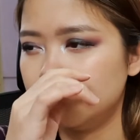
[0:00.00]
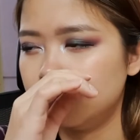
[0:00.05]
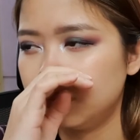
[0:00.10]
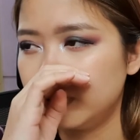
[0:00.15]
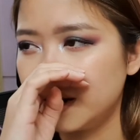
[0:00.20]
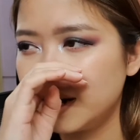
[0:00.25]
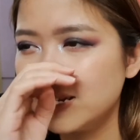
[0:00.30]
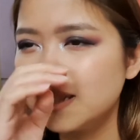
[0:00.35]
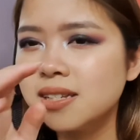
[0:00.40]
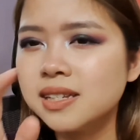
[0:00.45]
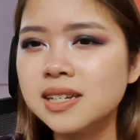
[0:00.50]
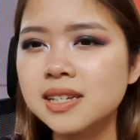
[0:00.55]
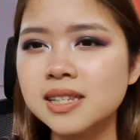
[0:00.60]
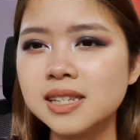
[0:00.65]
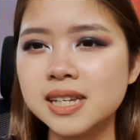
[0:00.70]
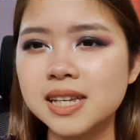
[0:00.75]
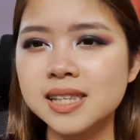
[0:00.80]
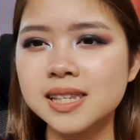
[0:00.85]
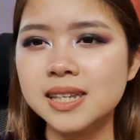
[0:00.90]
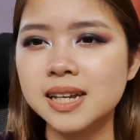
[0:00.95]
Prices
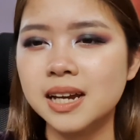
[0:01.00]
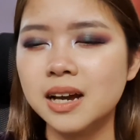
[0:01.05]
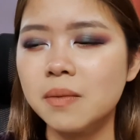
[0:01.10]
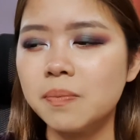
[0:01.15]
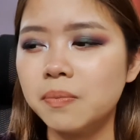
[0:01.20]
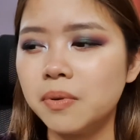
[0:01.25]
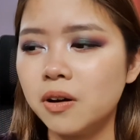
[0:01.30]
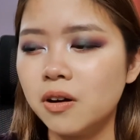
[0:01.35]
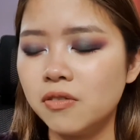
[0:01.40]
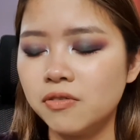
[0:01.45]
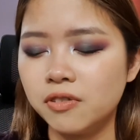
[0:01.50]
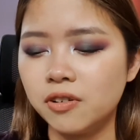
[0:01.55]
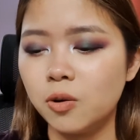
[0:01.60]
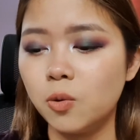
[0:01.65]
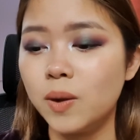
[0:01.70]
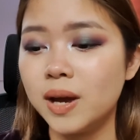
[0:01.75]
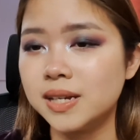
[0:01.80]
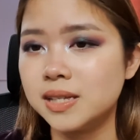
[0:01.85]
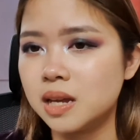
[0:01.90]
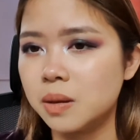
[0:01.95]
in Singapore for
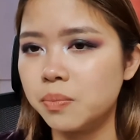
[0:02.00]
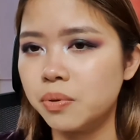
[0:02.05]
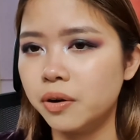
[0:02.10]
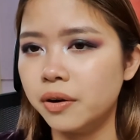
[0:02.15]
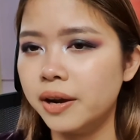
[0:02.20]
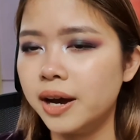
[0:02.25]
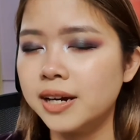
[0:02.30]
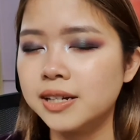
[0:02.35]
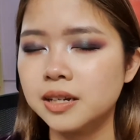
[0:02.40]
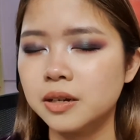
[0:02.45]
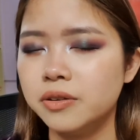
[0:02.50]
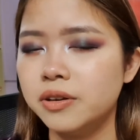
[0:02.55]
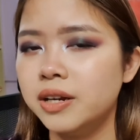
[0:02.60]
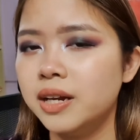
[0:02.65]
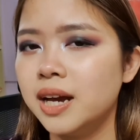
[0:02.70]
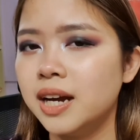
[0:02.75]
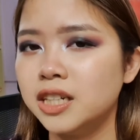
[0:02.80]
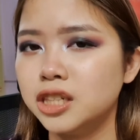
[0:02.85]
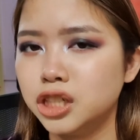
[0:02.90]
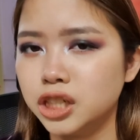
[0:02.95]
Western products already
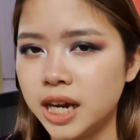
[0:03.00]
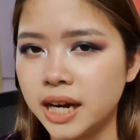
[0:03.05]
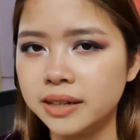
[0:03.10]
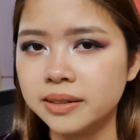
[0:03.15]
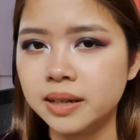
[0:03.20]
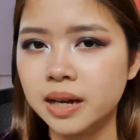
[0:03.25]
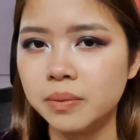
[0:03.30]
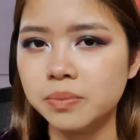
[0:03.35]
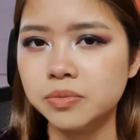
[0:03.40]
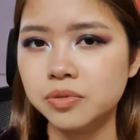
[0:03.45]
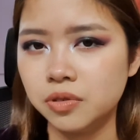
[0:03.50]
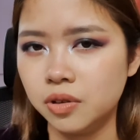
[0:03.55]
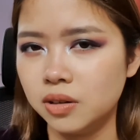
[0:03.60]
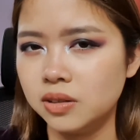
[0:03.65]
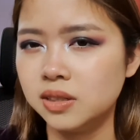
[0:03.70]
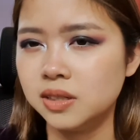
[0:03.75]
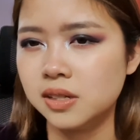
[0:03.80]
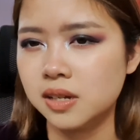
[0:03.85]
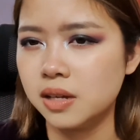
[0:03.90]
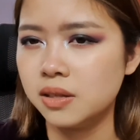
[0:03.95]
are jacked up to a
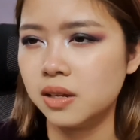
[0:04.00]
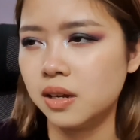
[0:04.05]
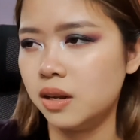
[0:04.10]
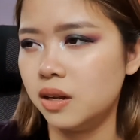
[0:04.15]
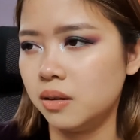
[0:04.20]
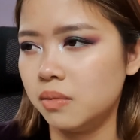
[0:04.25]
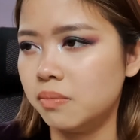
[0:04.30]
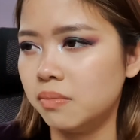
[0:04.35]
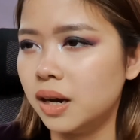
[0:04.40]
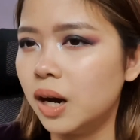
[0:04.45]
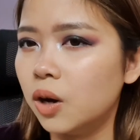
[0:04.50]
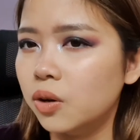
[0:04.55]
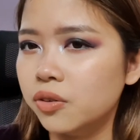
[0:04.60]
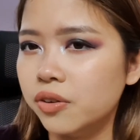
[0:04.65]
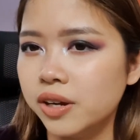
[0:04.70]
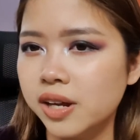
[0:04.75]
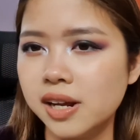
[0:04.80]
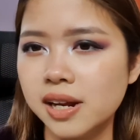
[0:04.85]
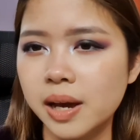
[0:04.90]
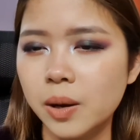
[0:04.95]
certain amount
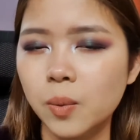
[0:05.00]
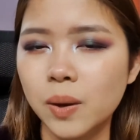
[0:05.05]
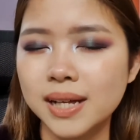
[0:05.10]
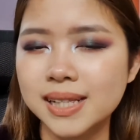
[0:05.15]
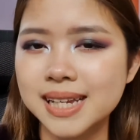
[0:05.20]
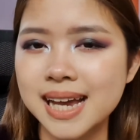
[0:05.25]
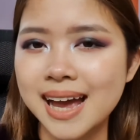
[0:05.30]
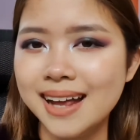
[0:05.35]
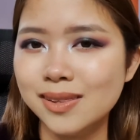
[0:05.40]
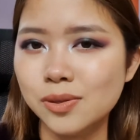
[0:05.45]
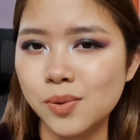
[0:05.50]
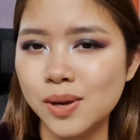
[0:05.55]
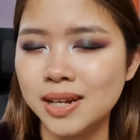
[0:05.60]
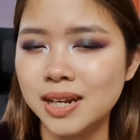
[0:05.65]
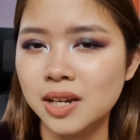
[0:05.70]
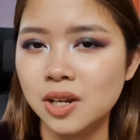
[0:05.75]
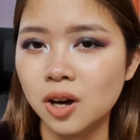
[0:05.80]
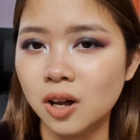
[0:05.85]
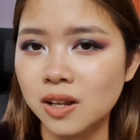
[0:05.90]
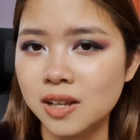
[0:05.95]
already, like what,
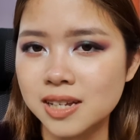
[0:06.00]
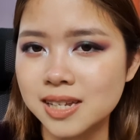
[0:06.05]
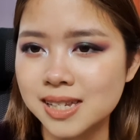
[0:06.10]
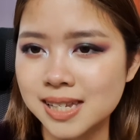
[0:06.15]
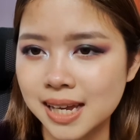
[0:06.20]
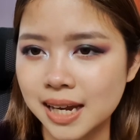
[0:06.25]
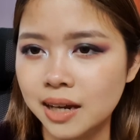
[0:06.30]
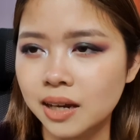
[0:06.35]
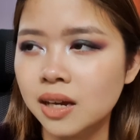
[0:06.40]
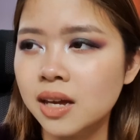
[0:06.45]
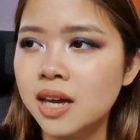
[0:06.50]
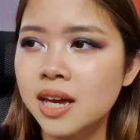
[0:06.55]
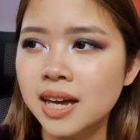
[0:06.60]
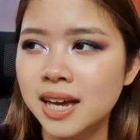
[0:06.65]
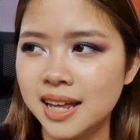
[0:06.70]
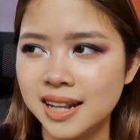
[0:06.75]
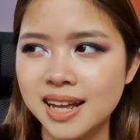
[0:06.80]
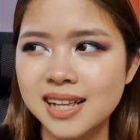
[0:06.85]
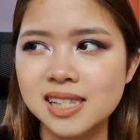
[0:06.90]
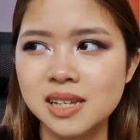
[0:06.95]
$10–20 Sing,
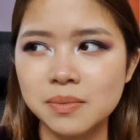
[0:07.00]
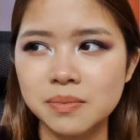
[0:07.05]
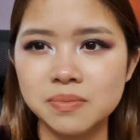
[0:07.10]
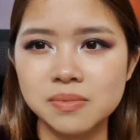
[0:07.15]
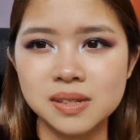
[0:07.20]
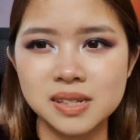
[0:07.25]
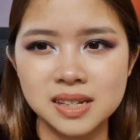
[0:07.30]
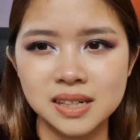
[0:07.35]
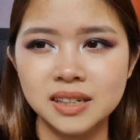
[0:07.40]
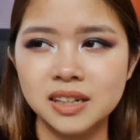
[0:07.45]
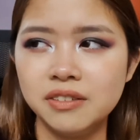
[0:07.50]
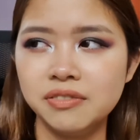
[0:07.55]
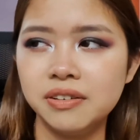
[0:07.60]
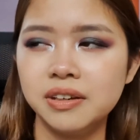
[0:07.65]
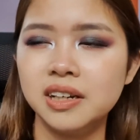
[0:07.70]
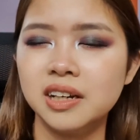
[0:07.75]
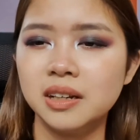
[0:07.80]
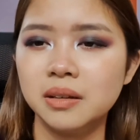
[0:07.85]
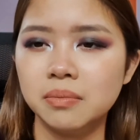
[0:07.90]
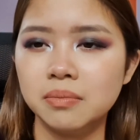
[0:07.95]
and that's a
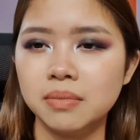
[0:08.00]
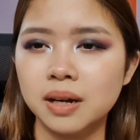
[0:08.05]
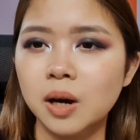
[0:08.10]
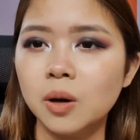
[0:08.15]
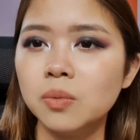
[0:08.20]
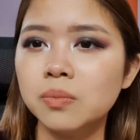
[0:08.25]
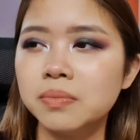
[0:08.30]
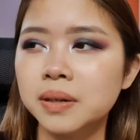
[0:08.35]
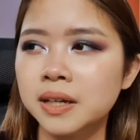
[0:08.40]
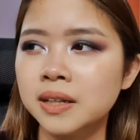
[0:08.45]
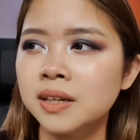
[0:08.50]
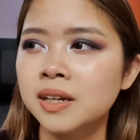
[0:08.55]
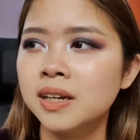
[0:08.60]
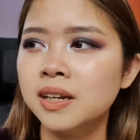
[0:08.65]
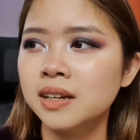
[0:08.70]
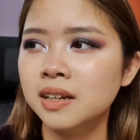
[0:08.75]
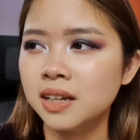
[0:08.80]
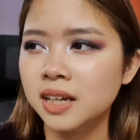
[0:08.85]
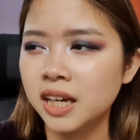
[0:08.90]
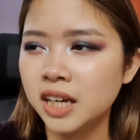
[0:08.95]
significant amount. But
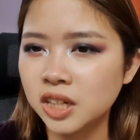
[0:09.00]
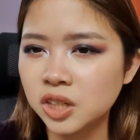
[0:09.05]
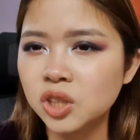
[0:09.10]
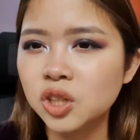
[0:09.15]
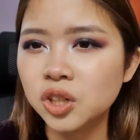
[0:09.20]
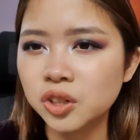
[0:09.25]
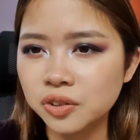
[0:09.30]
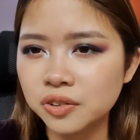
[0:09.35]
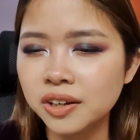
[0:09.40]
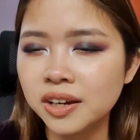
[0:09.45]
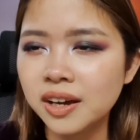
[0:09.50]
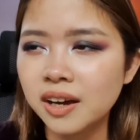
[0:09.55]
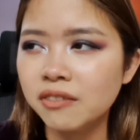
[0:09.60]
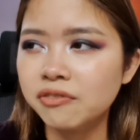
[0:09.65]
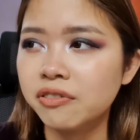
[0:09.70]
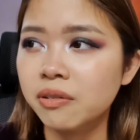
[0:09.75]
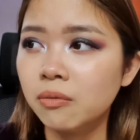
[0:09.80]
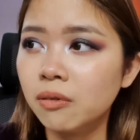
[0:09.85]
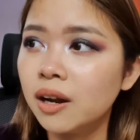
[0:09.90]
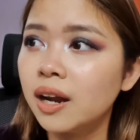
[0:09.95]
in Korea,
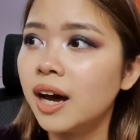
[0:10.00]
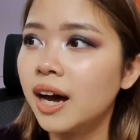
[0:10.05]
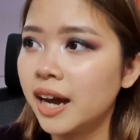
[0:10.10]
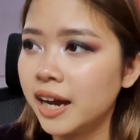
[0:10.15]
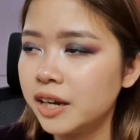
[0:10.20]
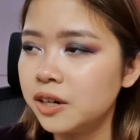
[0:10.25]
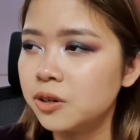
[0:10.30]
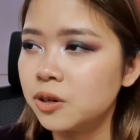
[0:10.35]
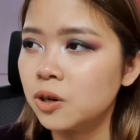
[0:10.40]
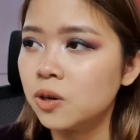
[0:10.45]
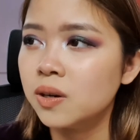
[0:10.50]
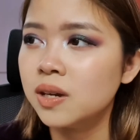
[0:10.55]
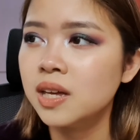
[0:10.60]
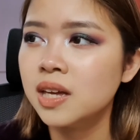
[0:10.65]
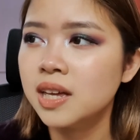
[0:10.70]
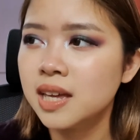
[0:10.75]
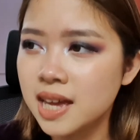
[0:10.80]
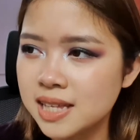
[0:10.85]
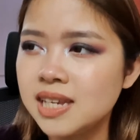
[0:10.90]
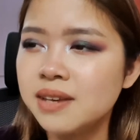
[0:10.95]
from what I know,
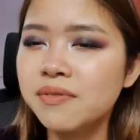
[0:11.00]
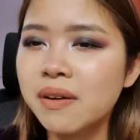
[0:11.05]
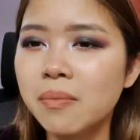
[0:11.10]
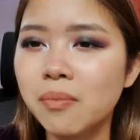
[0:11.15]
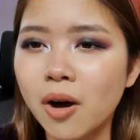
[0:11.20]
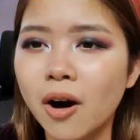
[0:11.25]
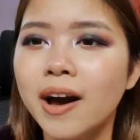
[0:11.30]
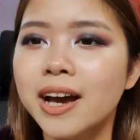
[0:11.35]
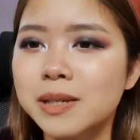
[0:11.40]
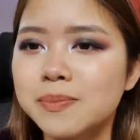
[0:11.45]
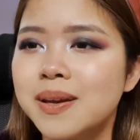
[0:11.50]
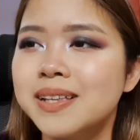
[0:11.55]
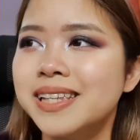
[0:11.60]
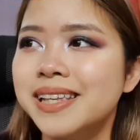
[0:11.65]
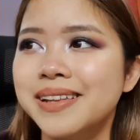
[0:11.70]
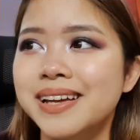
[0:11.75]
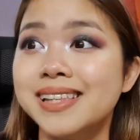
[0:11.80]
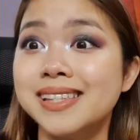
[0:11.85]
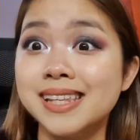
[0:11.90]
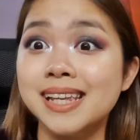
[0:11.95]
it's even more expensive
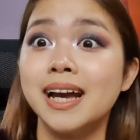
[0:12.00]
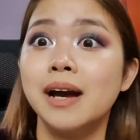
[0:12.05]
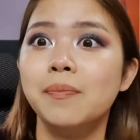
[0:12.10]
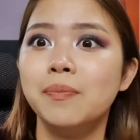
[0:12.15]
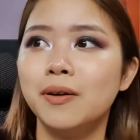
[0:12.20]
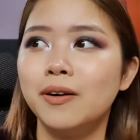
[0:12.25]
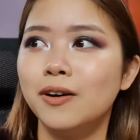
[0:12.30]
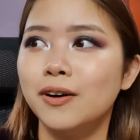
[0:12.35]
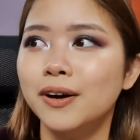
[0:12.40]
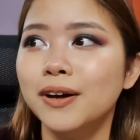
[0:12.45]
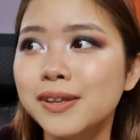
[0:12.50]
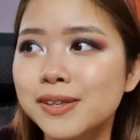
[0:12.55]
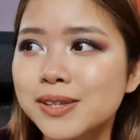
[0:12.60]
than Singapore.